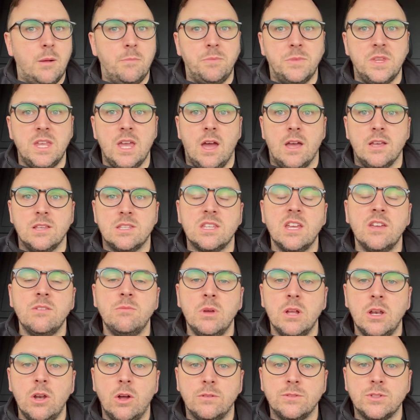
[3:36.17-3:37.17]
yeah, it saved me
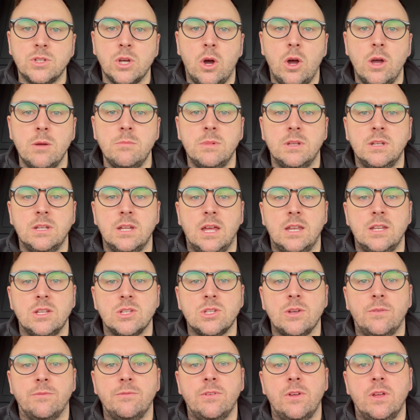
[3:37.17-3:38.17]
a lot of time, and it's
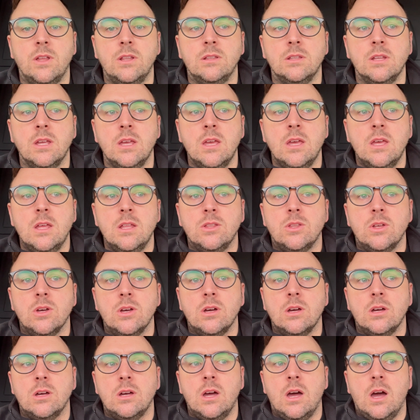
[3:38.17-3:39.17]
something
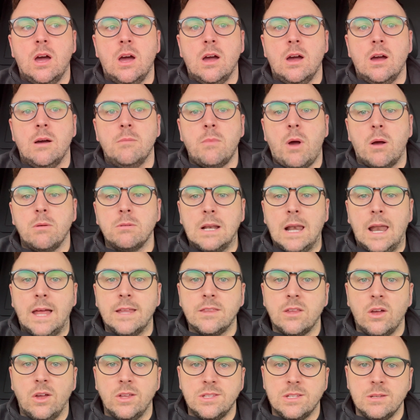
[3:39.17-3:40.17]
that I'm glad
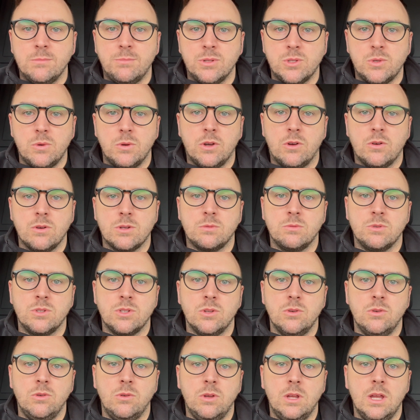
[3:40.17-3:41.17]
that I did between Christmas
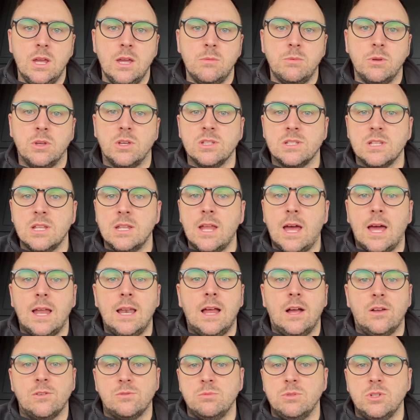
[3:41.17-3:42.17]
and New Year, because then that
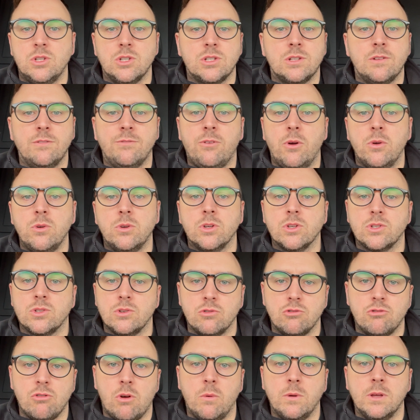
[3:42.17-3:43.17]
allows me just to focus on
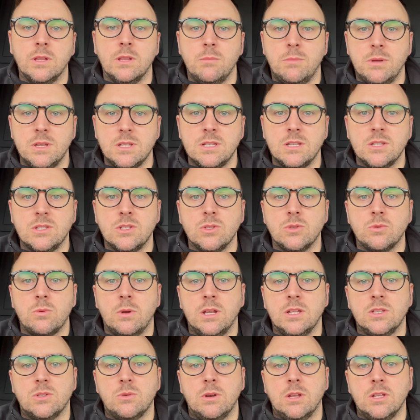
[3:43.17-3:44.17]
growing the business in
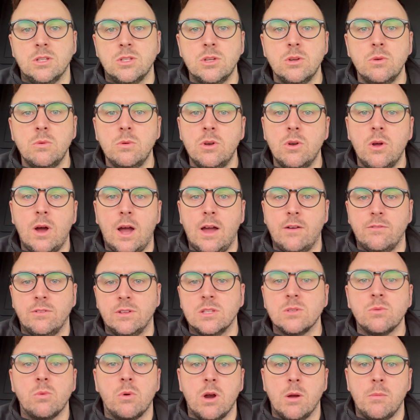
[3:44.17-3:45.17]
2022 and not having
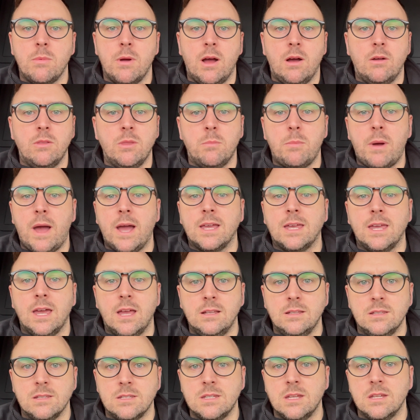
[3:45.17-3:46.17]
to worry about the back
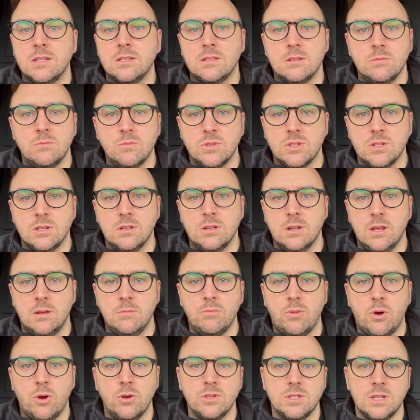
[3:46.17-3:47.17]
end systems and
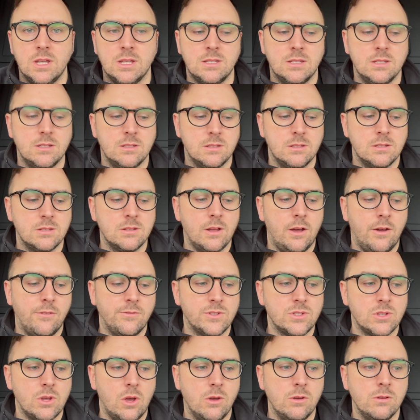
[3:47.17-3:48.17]
processes and stuff.
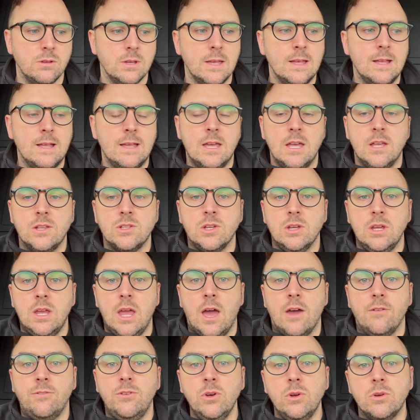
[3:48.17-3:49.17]
So
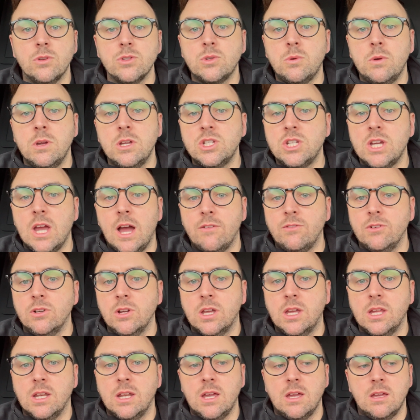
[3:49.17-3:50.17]
yeah, if you're not on Squeegee, have a
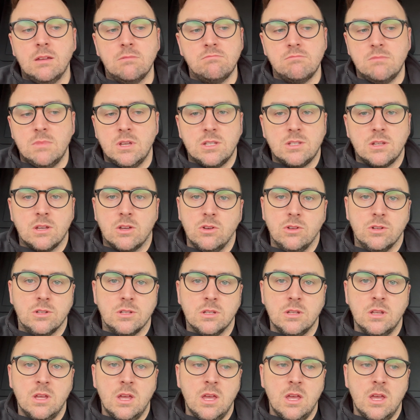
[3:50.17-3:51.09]
look at it. It's a good